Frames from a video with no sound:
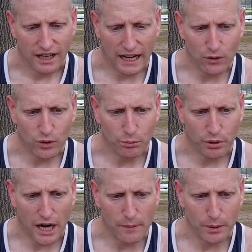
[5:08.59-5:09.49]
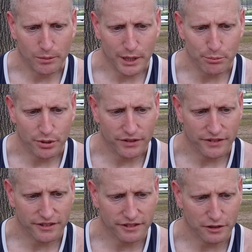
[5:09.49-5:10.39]
I will probably
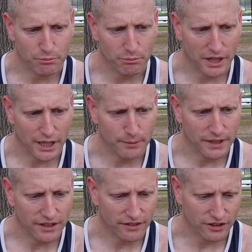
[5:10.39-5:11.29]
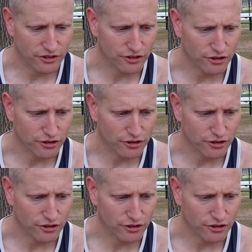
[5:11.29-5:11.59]
put this in maybe the